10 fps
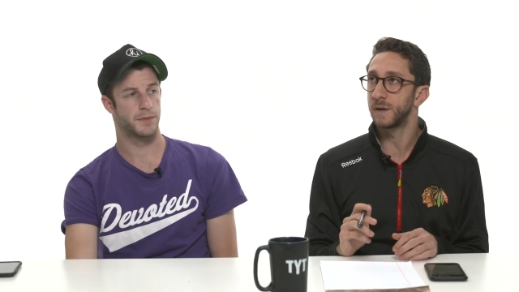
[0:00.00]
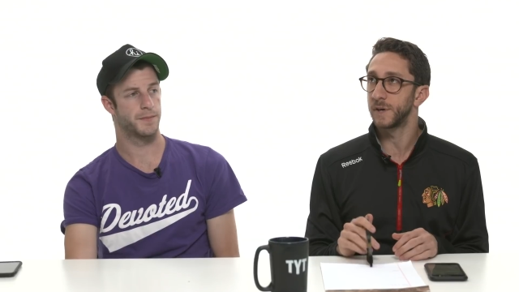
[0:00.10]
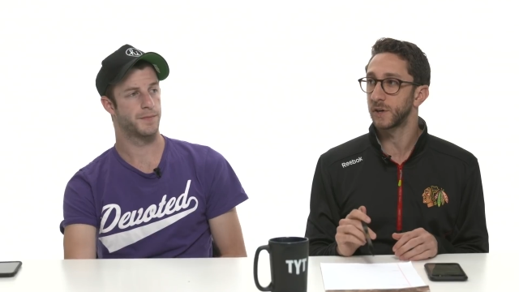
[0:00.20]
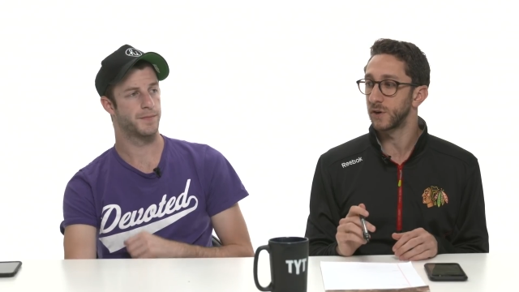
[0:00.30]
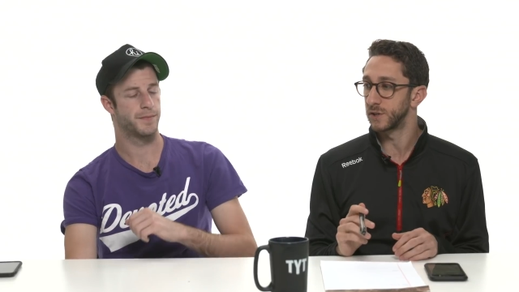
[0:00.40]

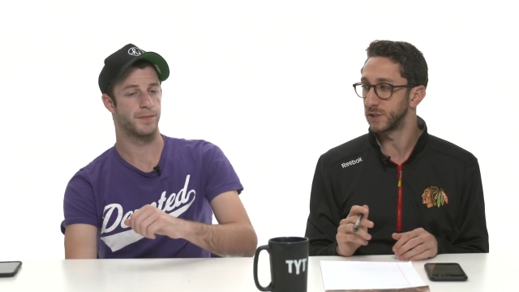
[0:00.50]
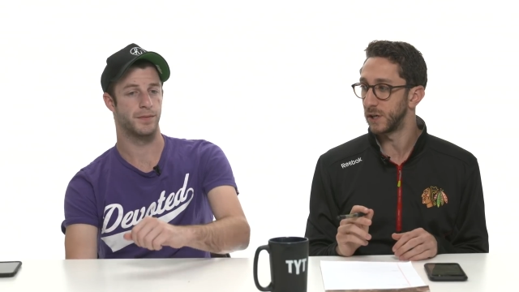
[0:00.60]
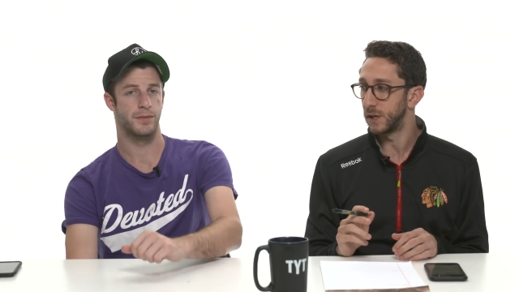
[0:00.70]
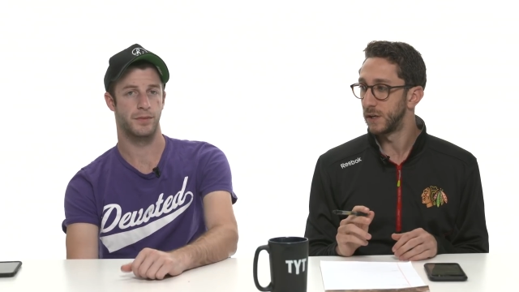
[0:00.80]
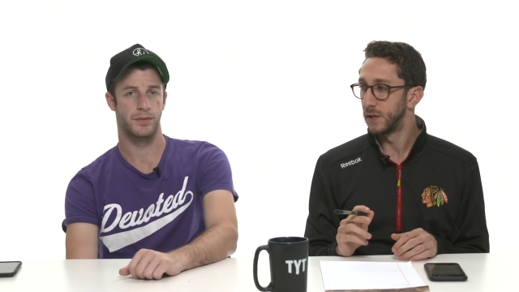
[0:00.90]
Speaker 1: about
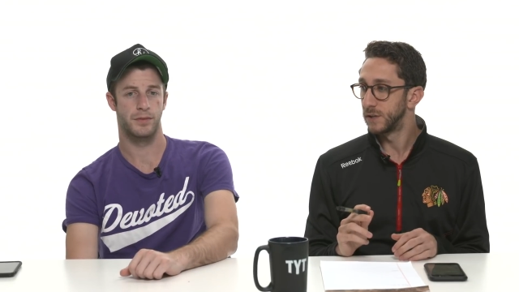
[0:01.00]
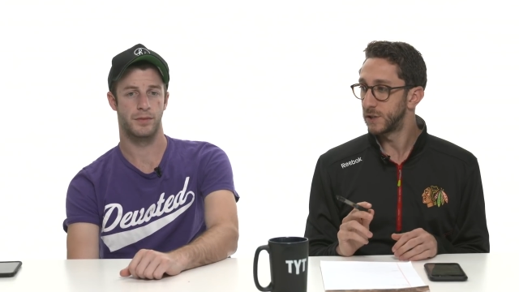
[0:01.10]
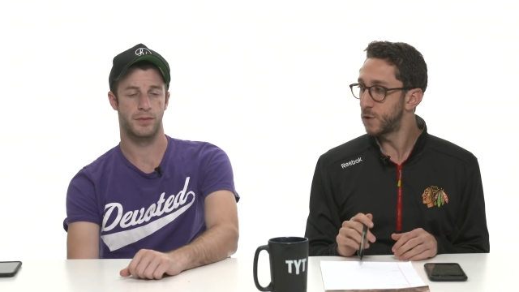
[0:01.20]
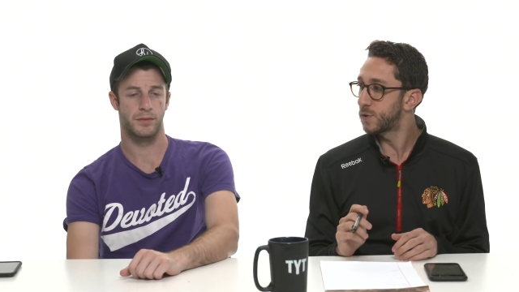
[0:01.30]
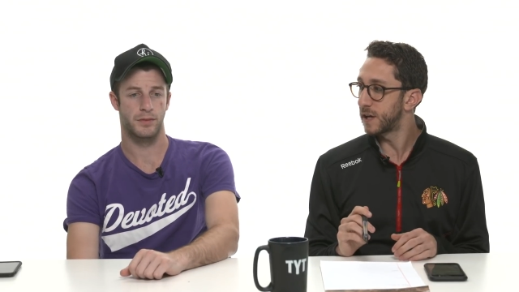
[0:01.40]
Kershaw. Do
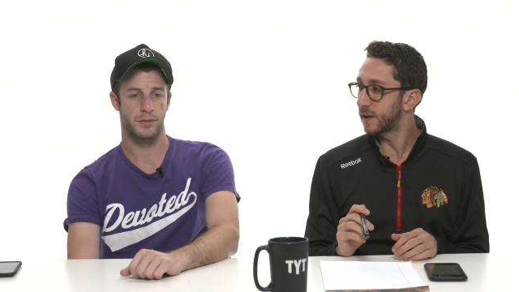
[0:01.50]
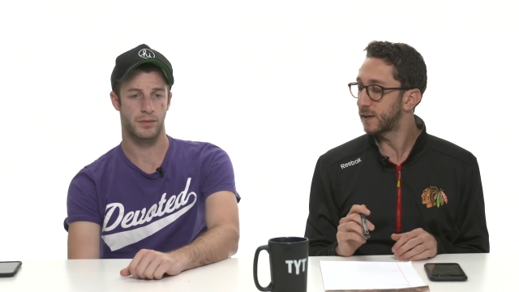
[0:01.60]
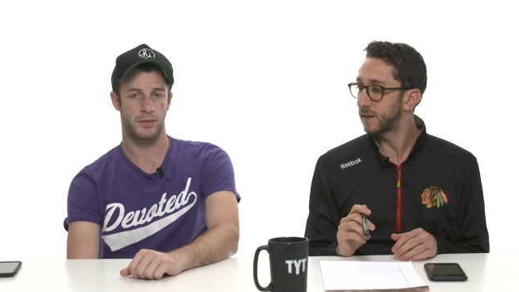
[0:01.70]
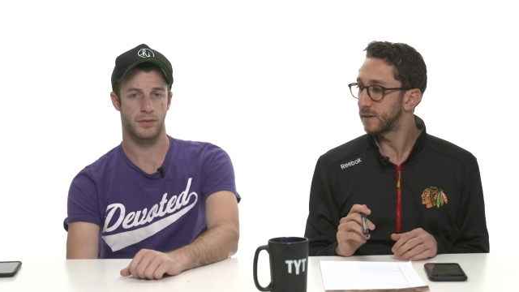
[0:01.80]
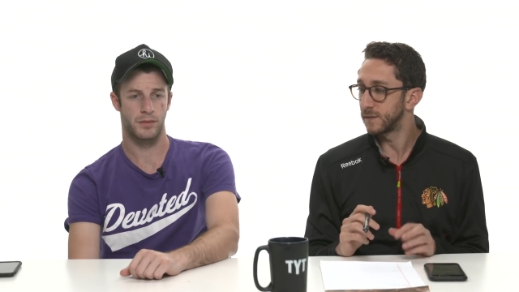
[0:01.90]
you
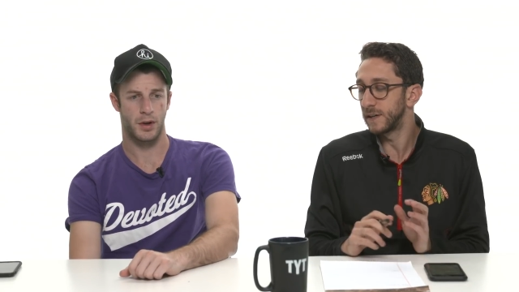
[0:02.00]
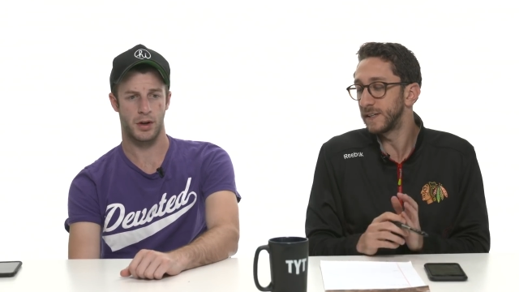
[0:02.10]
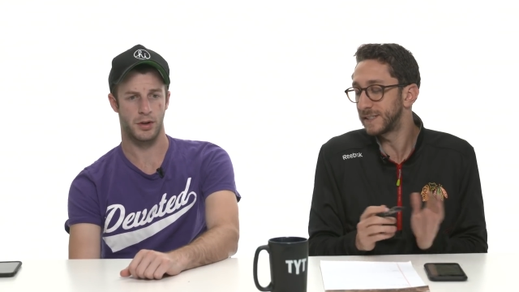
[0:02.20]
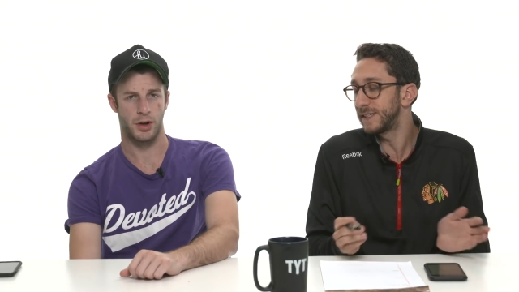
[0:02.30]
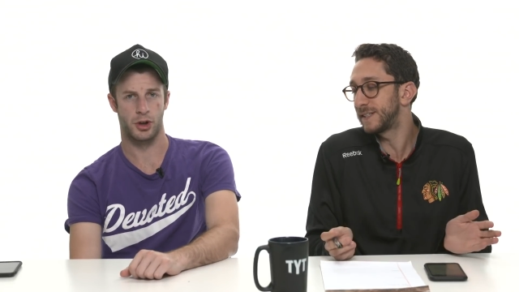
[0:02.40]
think and
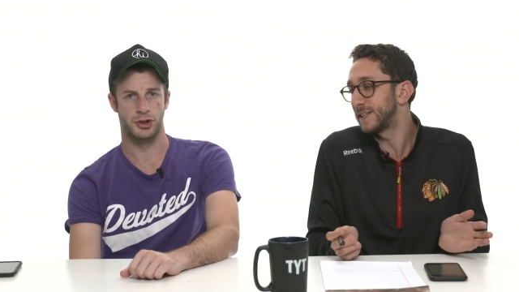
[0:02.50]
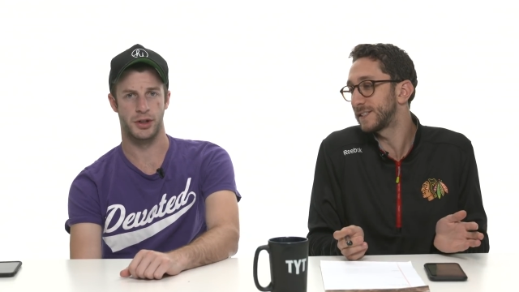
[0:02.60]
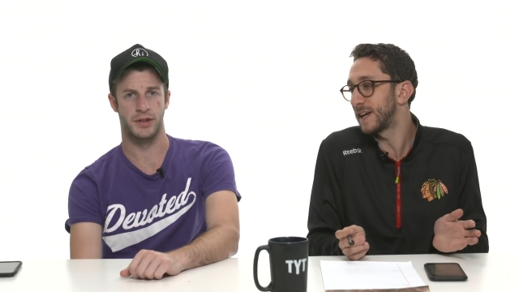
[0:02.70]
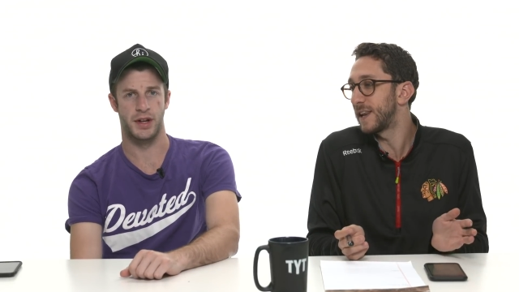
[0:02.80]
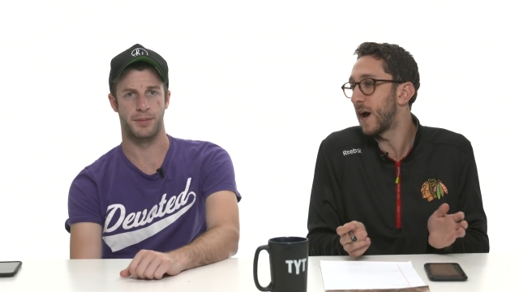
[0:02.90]
it's easy to
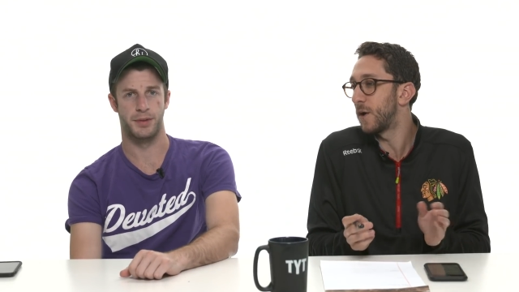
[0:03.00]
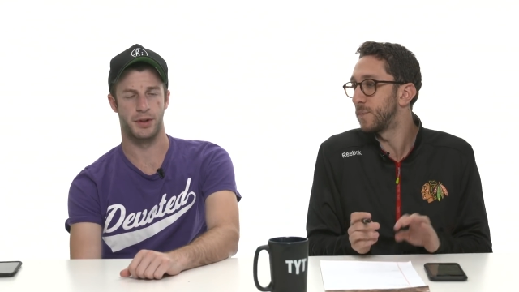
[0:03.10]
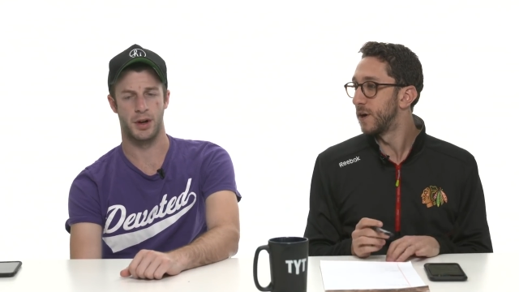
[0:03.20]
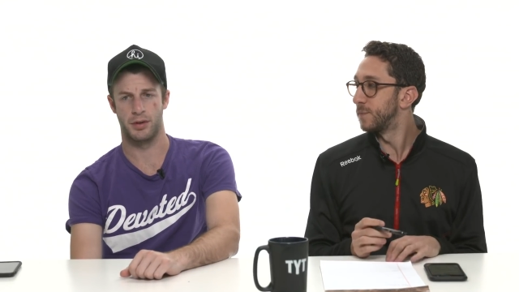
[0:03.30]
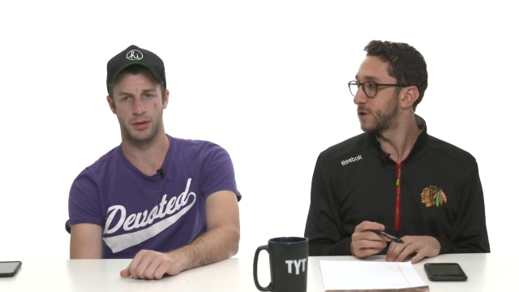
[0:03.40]
say now,
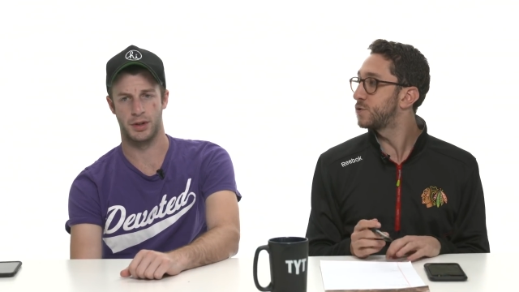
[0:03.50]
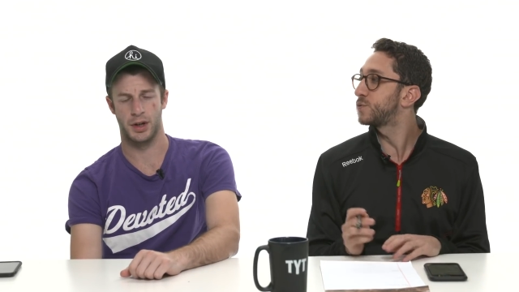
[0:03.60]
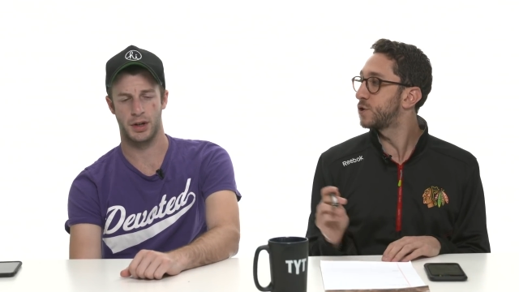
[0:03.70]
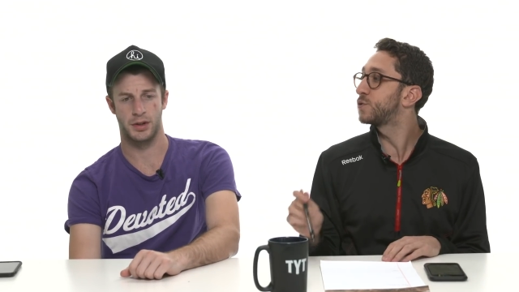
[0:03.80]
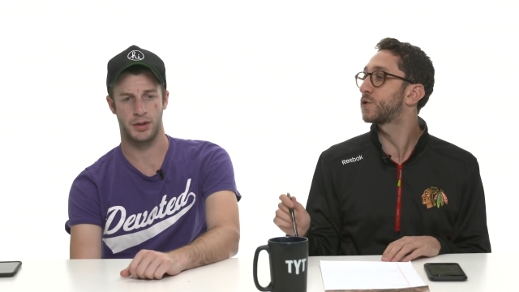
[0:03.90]
but you,
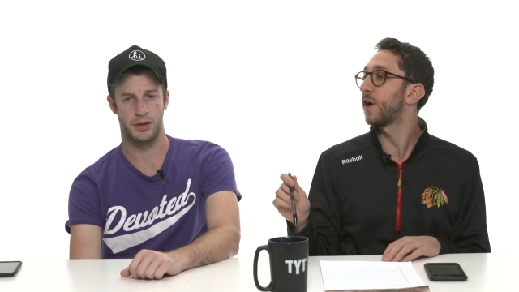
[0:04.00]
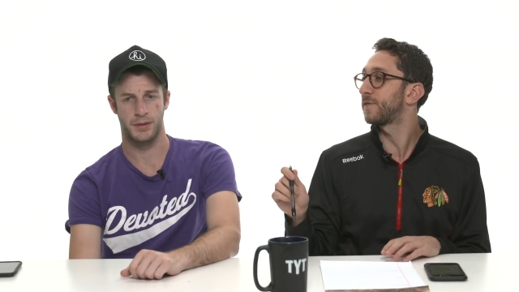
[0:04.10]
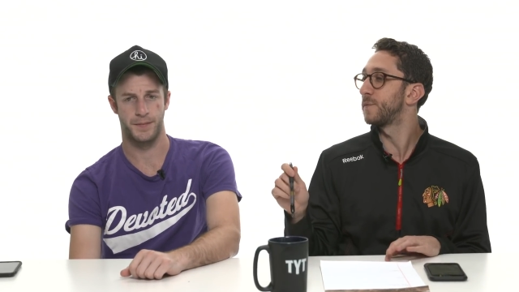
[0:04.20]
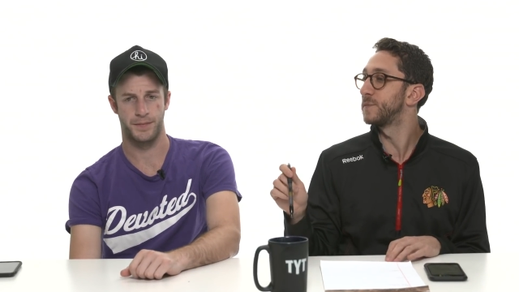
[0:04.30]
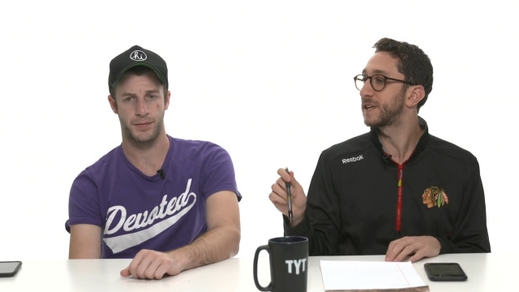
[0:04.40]
yeah. you thought
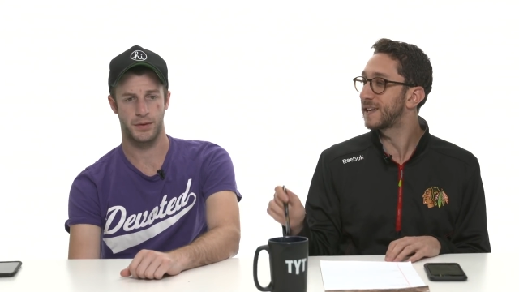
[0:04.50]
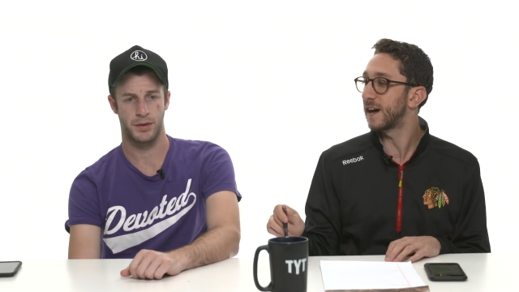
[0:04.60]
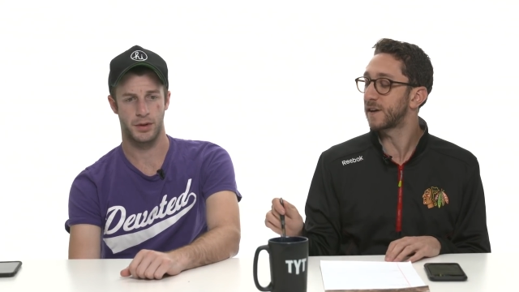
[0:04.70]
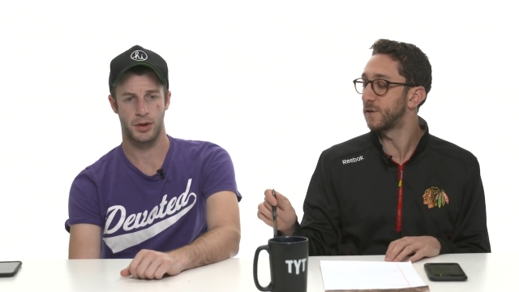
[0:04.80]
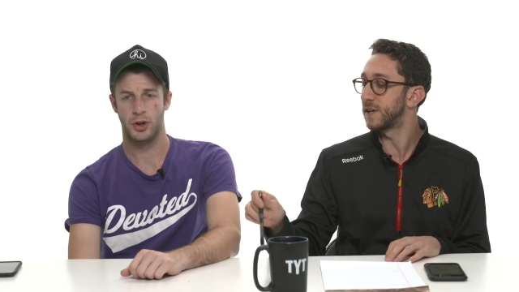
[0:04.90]
from the
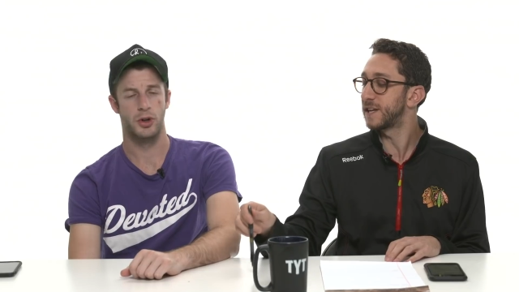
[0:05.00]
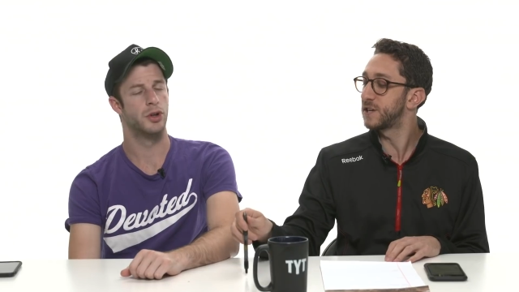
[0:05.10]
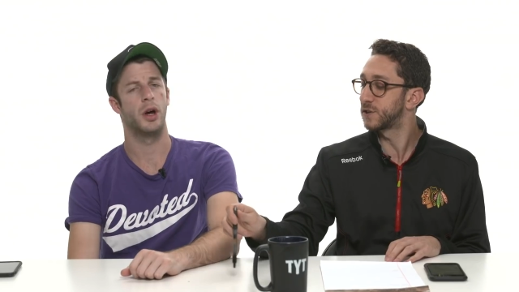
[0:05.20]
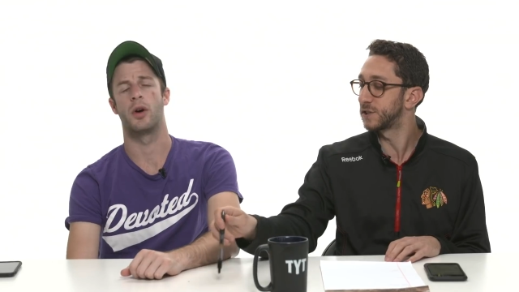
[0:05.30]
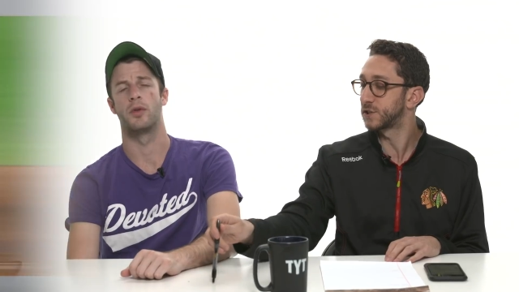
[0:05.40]
get go that he no. should have